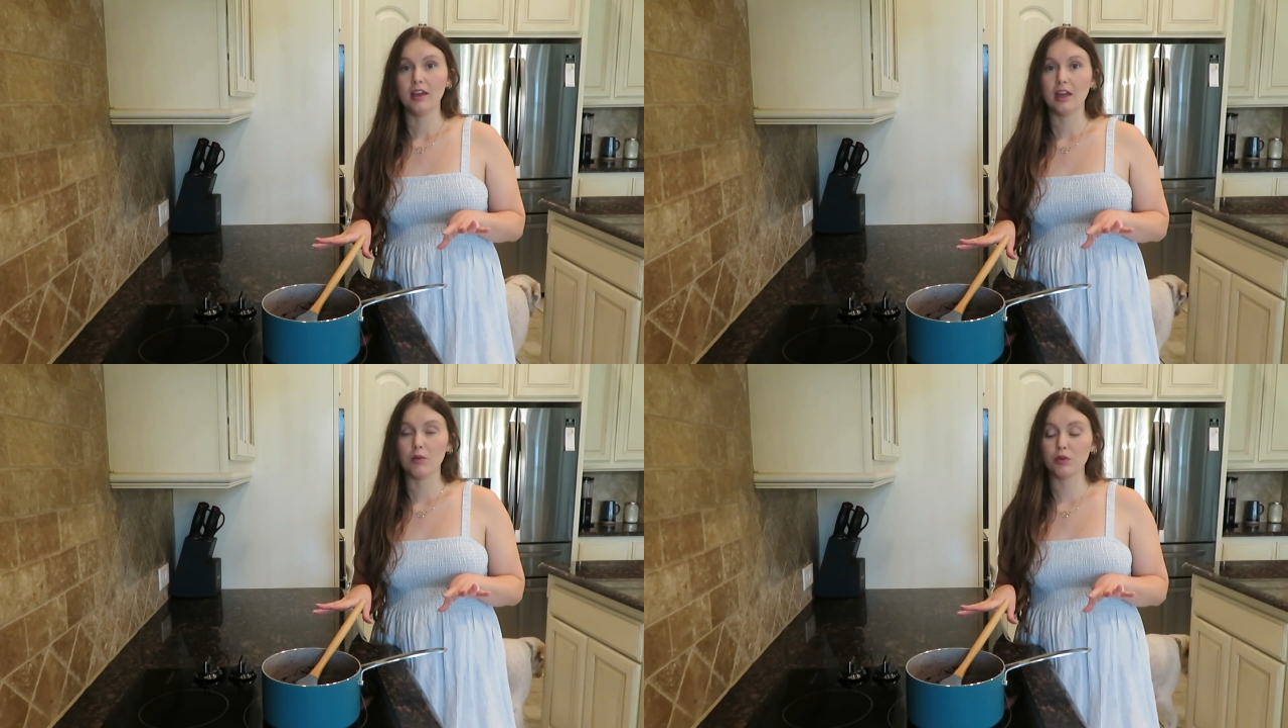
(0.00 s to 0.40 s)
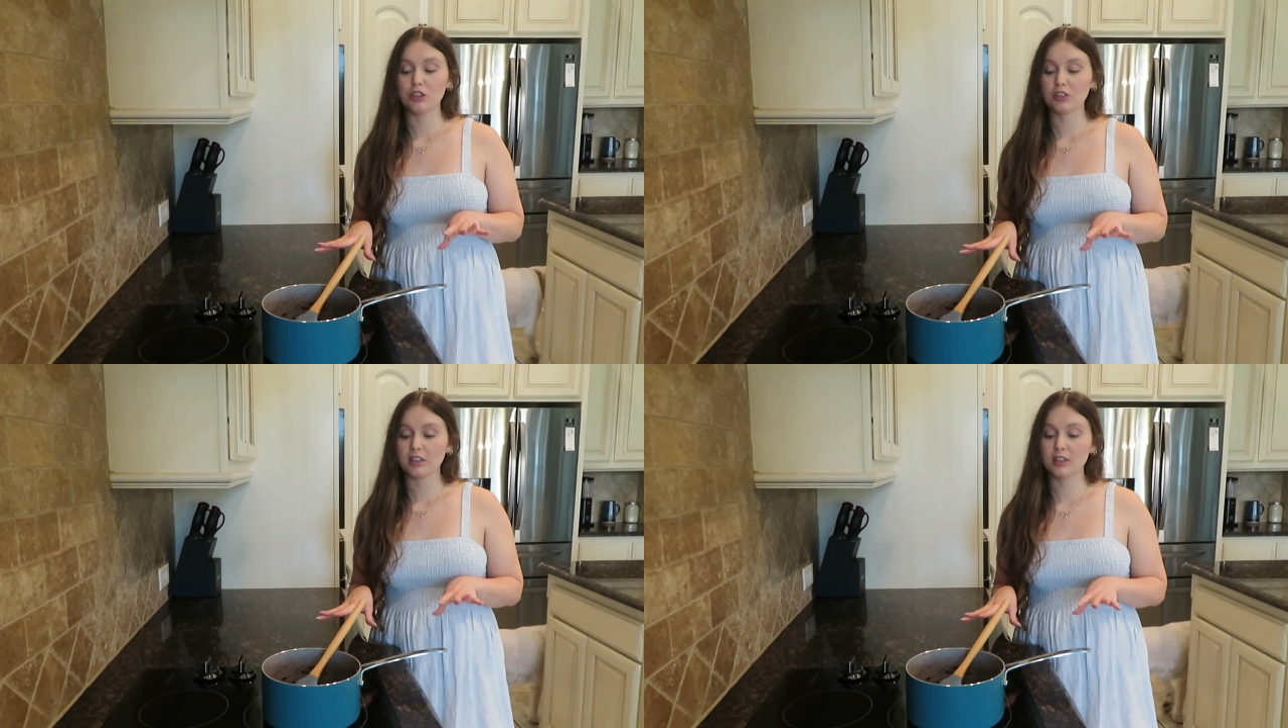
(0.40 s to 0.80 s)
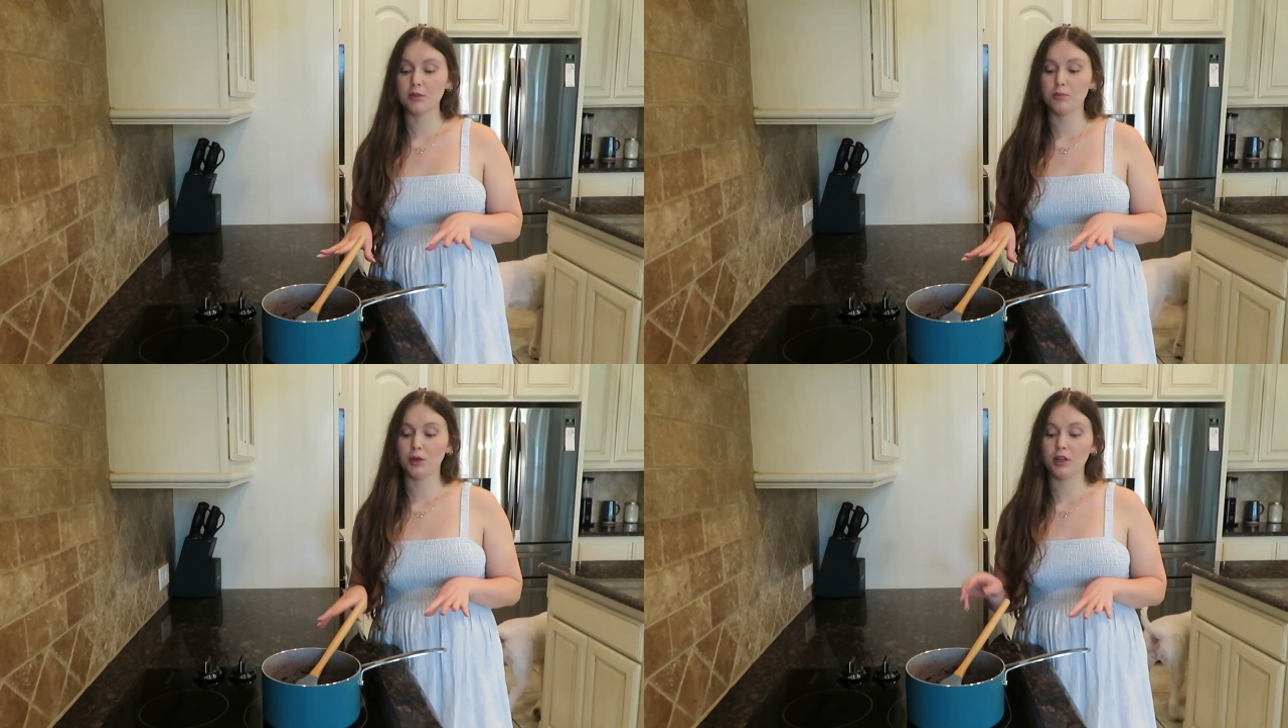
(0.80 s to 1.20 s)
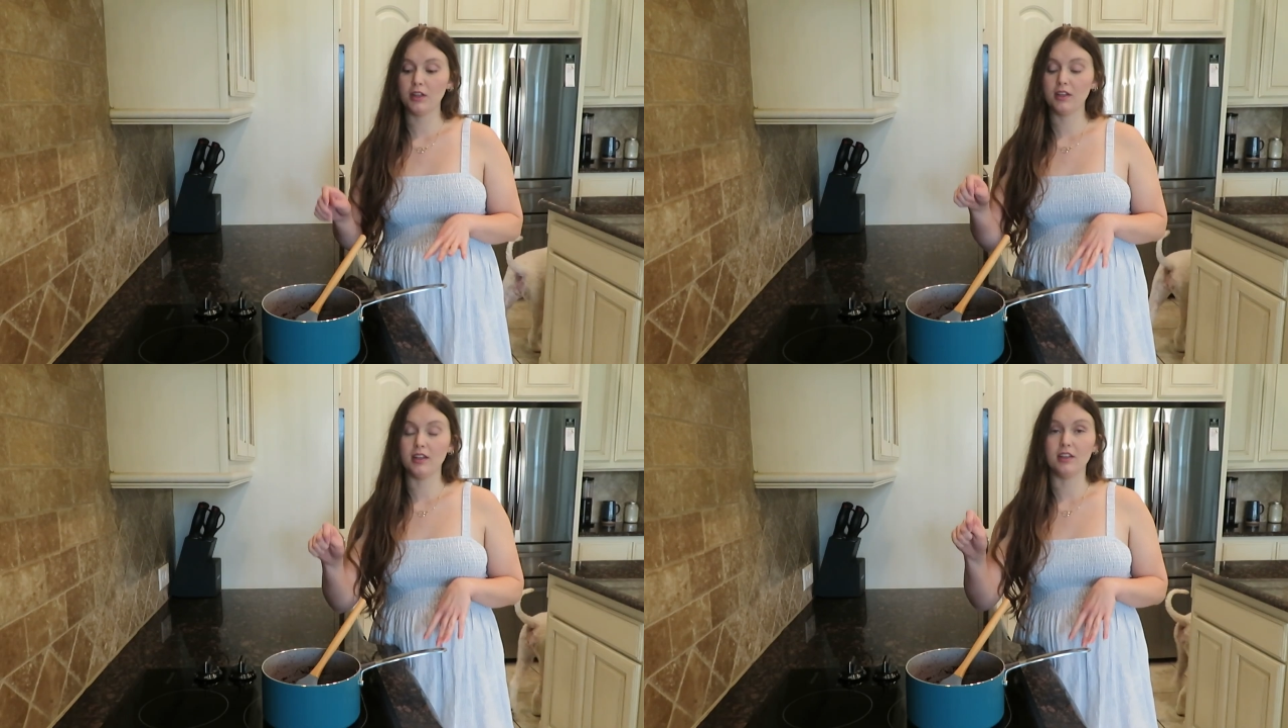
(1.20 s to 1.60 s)
and we're just going to put
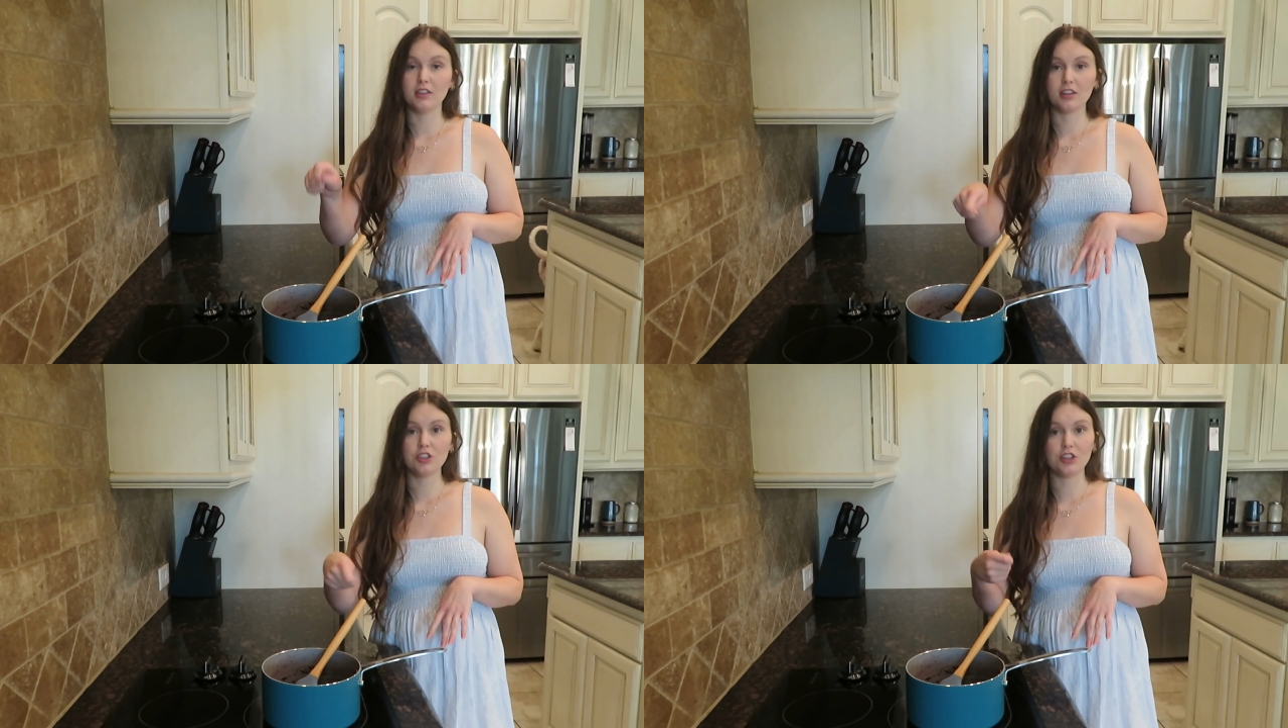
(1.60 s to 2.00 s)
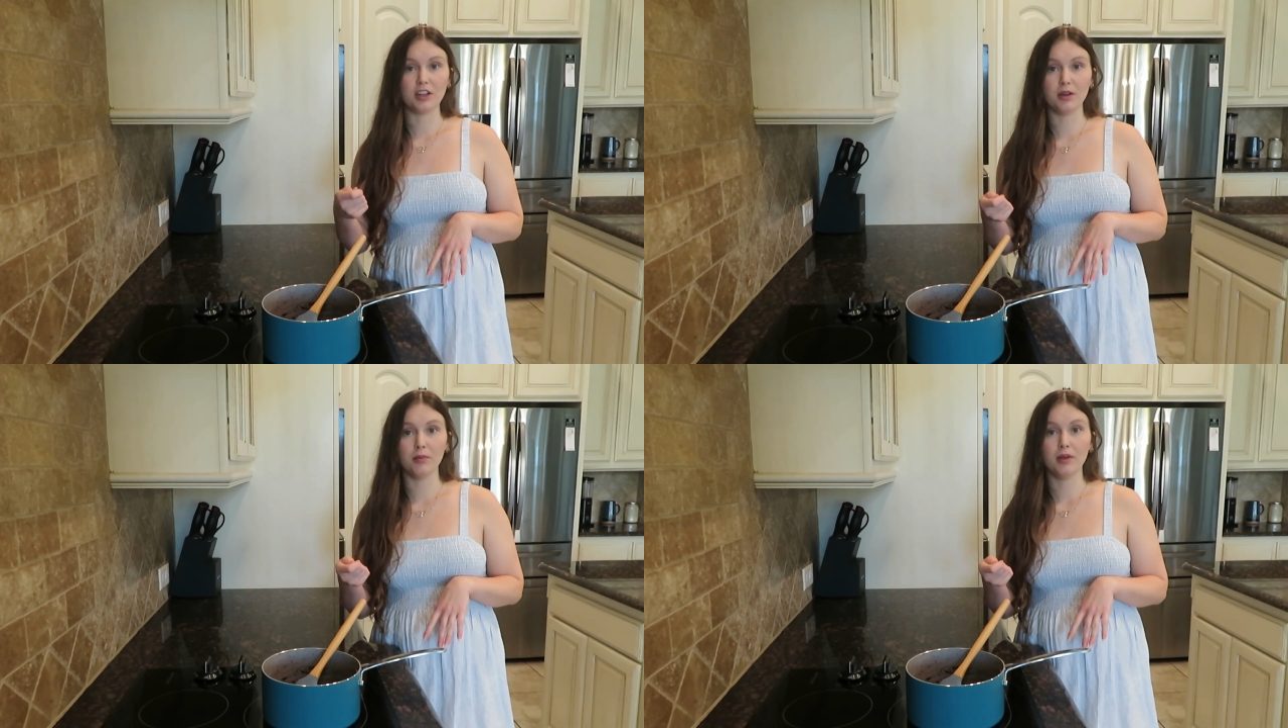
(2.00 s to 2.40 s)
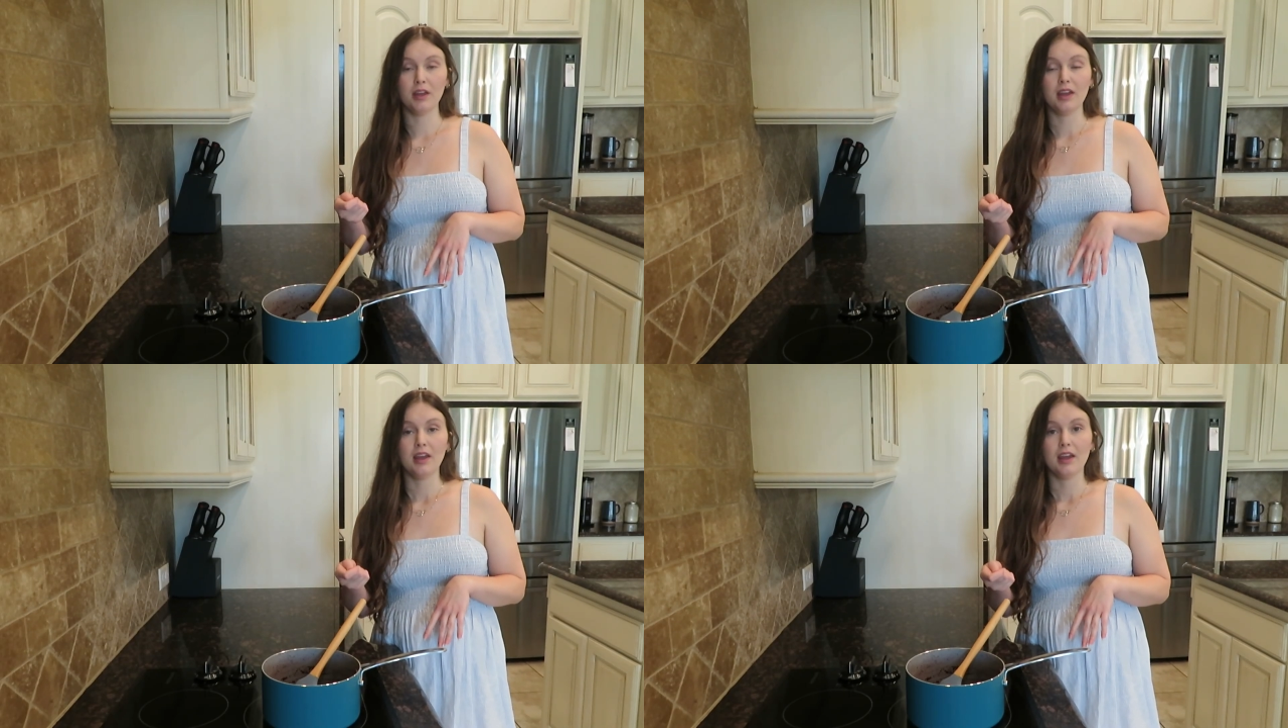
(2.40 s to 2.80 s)
it into the jam,